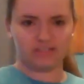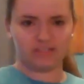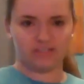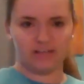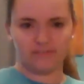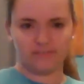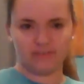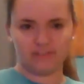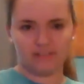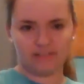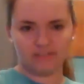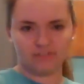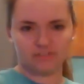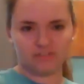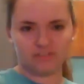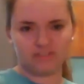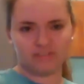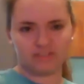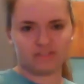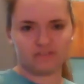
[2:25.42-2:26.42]
everything's
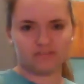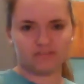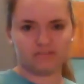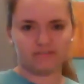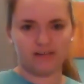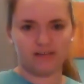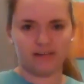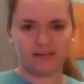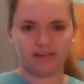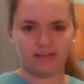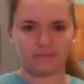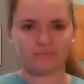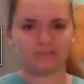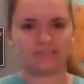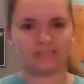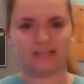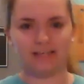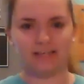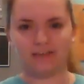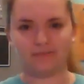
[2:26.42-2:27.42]
just getting up
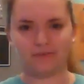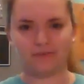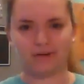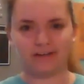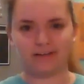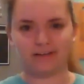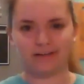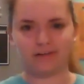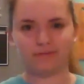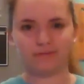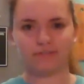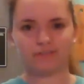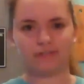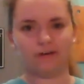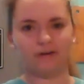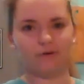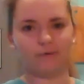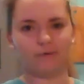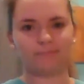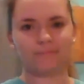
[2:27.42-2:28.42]
to heat right now,
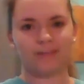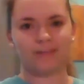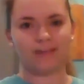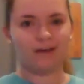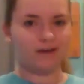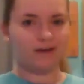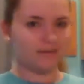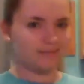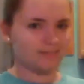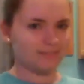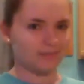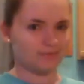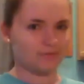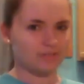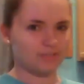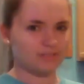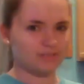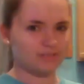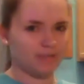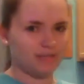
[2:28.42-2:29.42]
so see you in
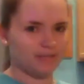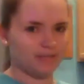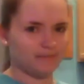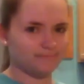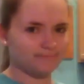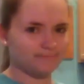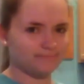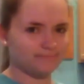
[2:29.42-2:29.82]
just a minute.